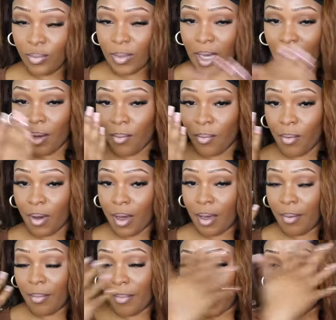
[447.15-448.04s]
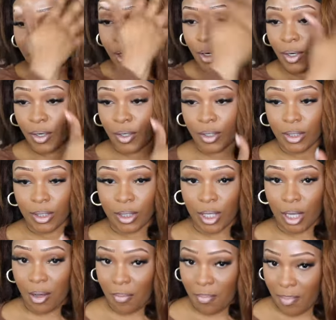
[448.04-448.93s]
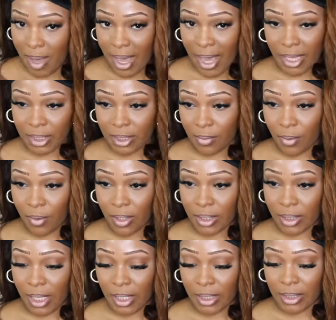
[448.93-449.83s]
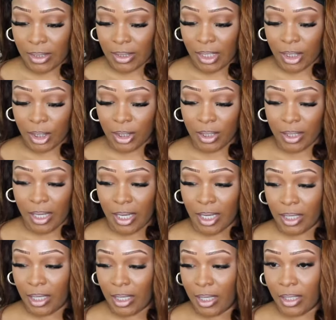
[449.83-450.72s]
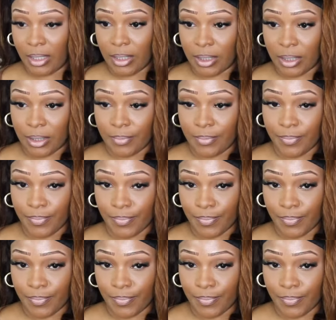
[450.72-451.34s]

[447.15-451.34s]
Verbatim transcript: I want my curls to go back. So I'm going to take a section like this.